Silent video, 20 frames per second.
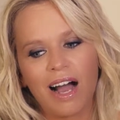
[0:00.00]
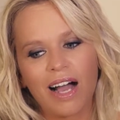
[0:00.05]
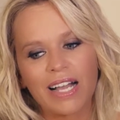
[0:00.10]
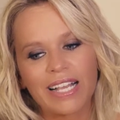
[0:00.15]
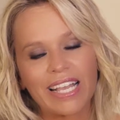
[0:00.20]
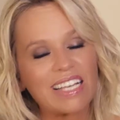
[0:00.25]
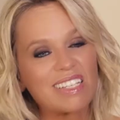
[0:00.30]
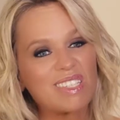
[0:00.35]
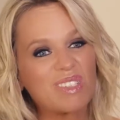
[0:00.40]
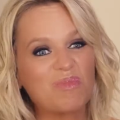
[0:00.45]

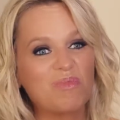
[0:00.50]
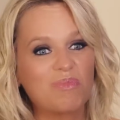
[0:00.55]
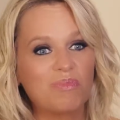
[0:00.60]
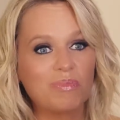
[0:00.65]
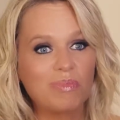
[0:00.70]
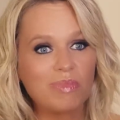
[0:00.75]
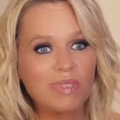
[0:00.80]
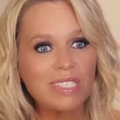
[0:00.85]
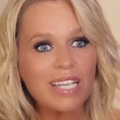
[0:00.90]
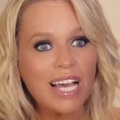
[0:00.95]
I guess,
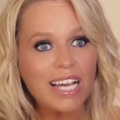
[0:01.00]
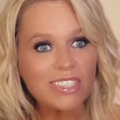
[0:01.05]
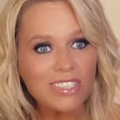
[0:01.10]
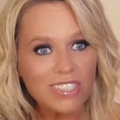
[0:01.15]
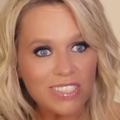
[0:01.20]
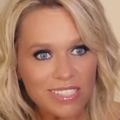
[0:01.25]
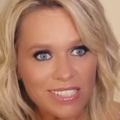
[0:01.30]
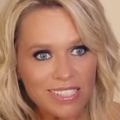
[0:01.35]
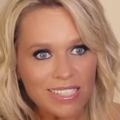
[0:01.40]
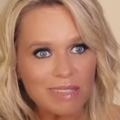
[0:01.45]

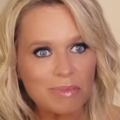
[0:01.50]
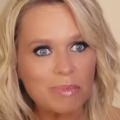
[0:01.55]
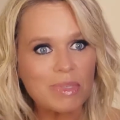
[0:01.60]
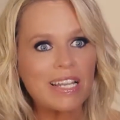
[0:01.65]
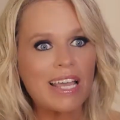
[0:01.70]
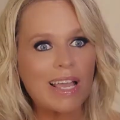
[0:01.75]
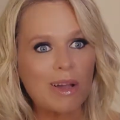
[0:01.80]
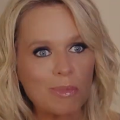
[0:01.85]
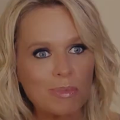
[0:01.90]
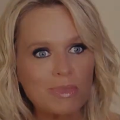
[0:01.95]
touches them
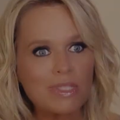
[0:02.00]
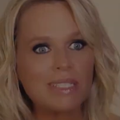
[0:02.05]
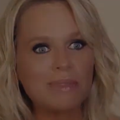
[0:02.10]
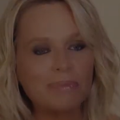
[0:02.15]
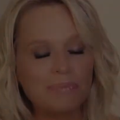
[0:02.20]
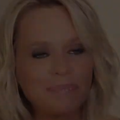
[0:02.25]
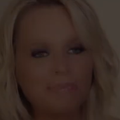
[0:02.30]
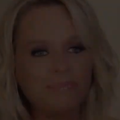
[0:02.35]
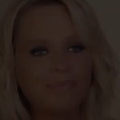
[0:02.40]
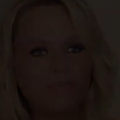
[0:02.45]
and helps them.